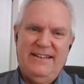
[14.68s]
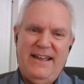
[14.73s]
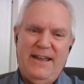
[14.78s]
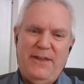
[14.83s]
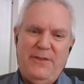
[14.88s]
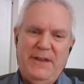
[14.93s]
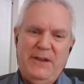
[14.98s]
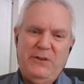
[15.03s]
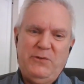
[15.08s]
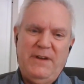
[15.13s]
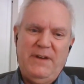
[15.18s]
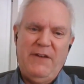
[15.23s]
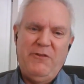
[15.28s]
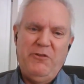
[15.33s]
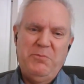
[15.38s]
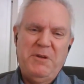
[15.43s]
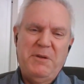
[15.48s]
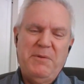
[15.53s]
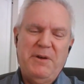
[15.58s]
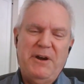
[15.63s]
Hey, thanks for
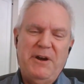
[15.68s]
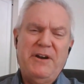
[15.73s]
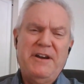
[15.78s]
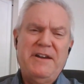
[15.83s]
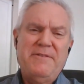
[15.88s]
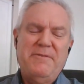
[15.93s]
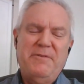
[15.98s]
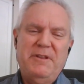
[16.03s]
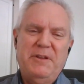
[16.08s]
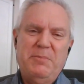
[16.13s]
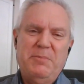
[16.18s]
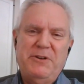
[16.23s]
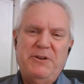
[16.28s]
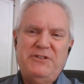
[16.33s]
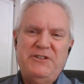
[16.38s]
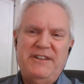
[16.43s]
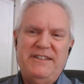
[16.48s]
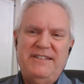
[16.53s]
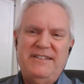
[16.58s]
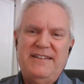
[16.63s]
having me, Mary. Really
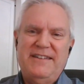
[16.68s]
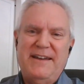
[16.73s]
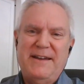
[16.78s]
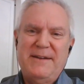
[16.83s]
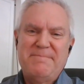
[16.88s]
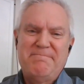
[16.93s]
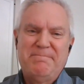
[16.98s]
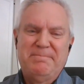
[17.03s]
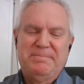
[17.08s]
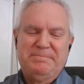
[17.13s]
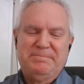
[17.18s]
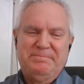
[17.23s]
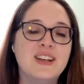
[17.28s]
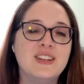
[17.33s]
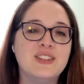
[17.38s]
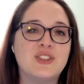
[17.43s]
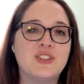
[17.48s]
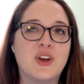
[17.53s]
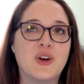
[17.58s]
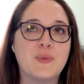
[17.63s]
appreciate the time.
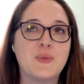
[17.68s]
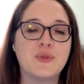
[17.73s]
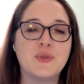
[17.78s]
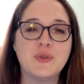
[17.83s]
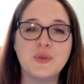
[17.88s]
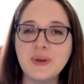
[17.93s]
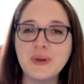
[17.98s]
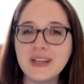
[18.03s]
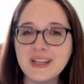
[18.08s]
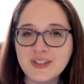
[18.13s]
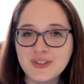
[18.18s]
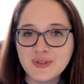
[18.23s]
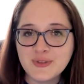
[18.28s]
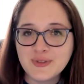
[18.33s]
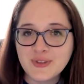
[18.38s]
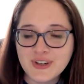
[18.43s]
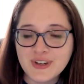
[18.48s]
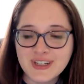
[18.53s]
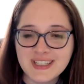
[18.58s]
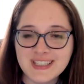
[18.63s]
So before we get too
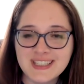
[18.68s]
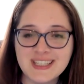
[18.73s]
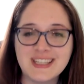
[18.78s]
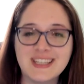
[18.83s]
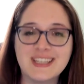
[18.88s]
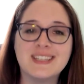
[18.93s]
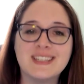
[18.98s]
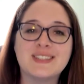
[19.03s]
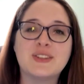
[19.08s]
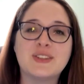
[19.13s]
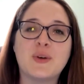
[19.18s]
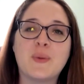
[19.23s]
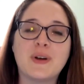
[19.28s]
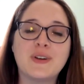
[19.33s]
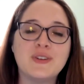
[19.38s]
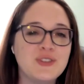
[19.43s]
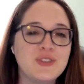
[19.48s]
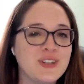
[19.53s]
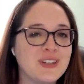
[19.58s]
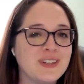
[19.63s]
far into this, why
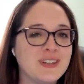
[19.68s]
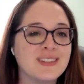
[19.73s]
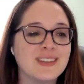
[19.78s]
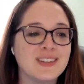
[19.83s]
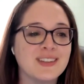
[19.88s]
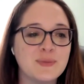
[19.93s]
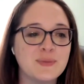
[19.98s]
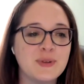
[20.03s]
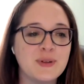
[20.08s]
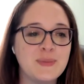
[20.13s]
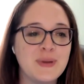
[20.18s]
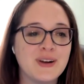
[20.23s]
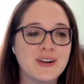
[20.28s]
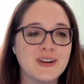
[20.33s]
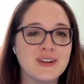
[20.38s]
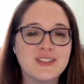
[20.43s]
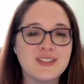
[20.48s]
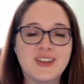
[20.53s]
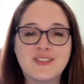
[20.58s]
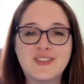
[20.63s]
don't you tell us a little bit about
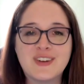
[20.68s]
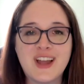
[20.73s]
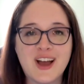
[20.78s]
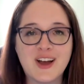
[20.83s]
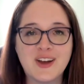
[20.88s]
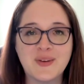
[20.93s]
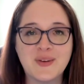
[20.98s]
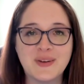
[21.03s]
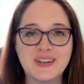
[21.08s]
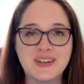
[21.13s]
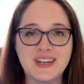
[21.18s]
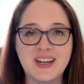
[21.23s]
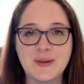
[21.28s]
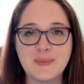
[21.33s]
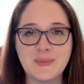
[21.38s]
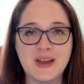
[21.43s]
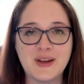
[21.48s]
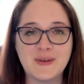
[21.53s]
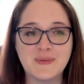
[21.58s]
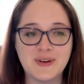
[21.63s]
yourself and how you ended
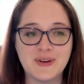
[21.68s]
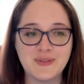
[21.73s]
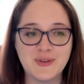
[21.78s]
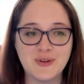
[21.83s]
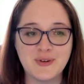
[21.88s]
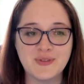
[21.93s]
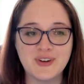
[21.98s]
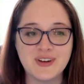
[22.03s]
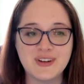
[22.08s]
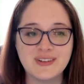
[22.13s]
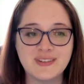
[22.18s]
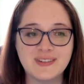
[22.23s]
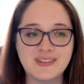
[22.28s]
up at Revenova?